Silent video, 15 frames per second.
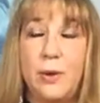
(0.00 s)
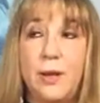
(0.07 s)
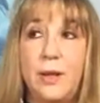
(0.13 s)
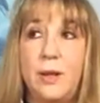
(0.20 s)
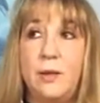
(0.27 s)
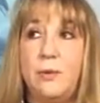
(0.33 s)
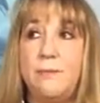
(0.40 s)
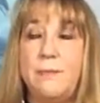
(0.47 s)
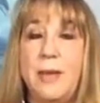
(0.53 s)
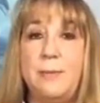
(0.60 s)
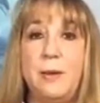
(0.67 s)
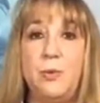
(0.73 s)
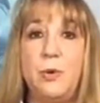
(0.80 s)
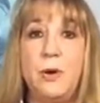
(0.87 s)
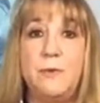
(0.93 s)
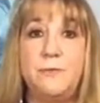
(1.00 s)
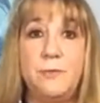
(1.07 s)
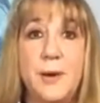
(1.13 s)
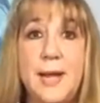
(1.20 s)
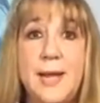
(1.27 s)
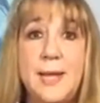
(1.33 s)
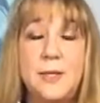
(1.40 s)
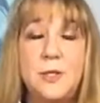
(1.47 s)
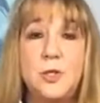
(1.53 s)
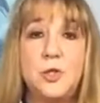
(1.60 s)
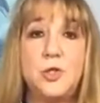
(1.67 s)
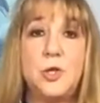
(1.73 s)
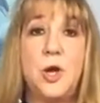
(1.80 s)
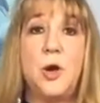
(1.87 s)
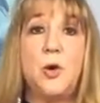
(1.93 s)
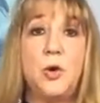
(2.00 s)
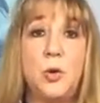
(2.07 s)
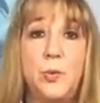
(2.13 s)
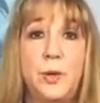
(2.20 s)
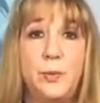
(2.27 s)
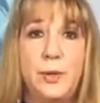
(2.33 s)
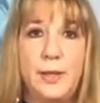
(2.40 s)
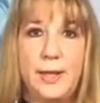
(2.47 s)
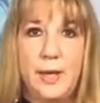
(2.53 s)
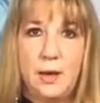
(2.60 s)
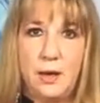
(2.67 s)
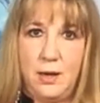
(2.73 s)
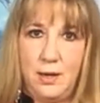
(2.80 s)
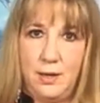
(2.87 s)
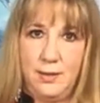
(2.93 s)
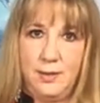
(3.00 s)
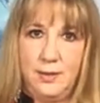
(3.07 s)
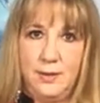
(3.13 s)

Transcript: Maybe we're afraid to show who we really are.